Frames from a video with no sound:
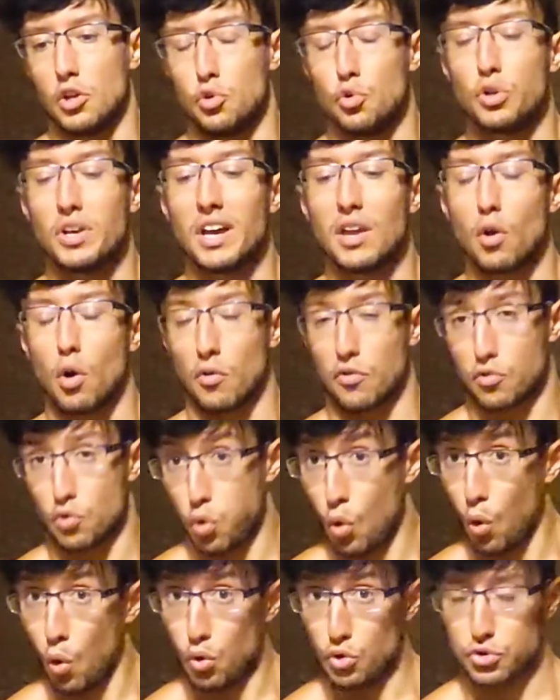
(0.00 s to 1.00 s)
You can, of
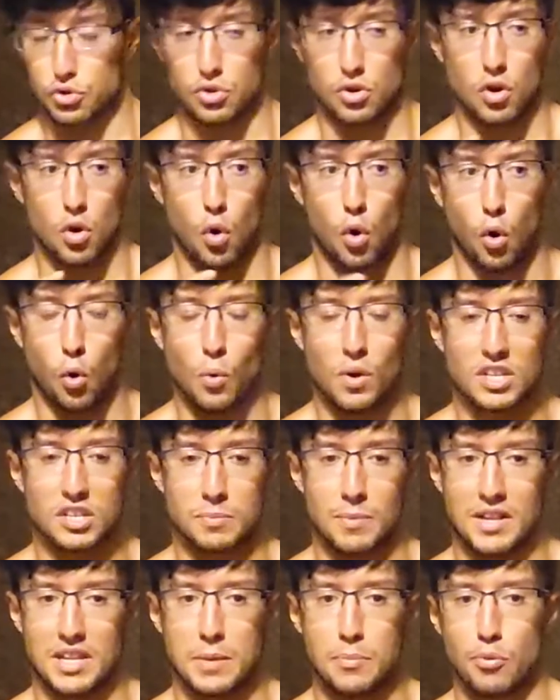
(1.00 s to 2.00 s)
course,
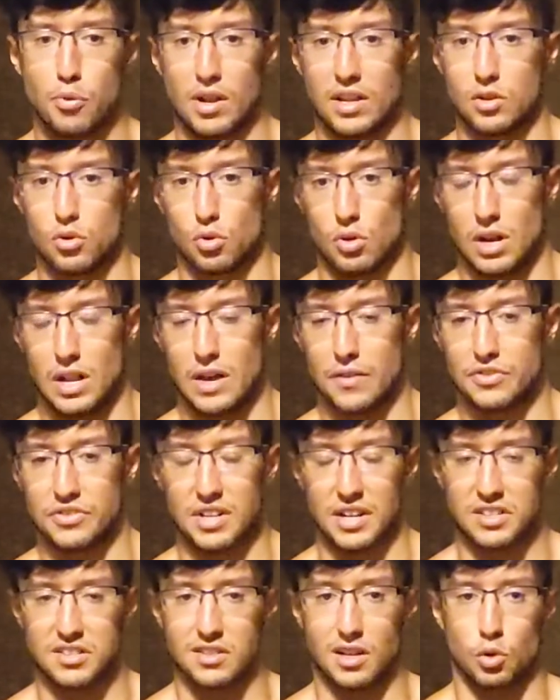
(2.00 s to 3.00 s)
always manipulate the lifts
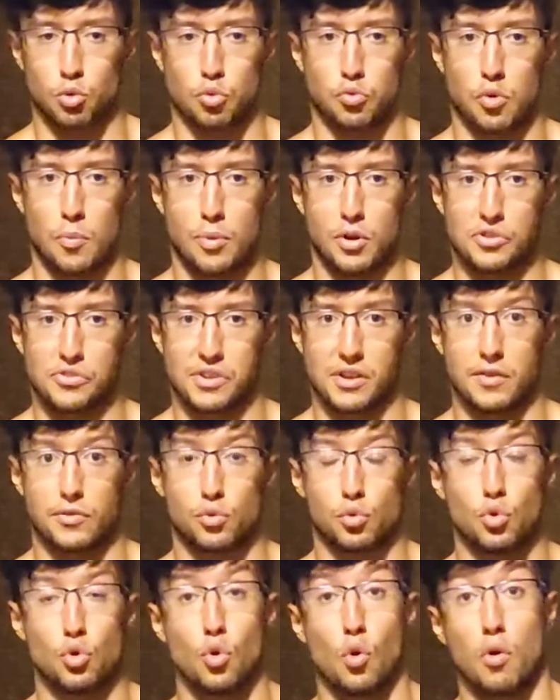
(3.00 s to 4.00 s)
that start with the
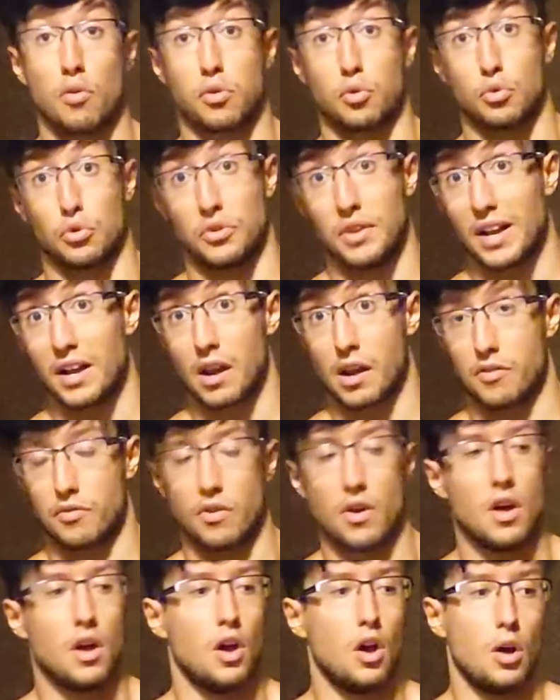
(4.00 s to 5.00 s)
positive to go through the negative.